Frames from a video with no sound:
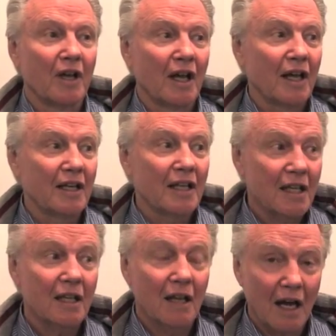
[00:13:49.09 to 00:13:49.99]
and
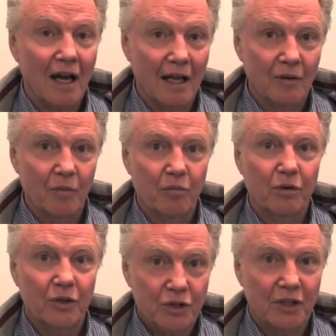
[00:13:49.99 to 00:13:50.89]
he and I
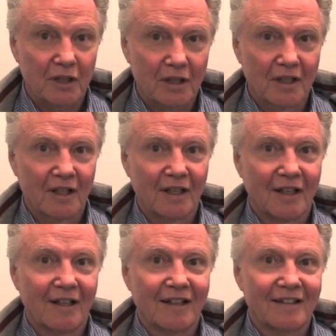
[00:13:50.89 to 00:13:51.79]
pushed it
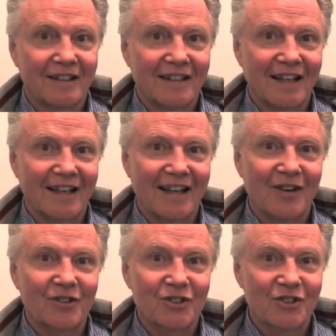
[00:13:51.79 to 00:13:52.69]
to get it
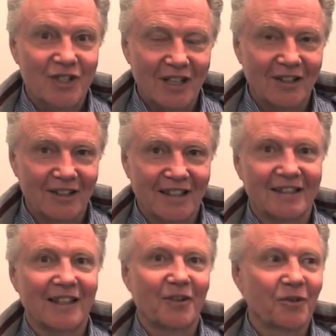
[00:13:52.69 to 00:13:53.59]
out as a single,
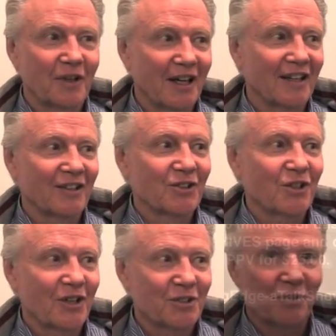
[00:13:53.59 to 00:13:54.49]
and then it got on the
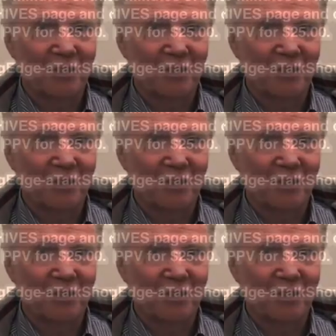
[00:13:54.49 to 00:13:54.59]
charts. It went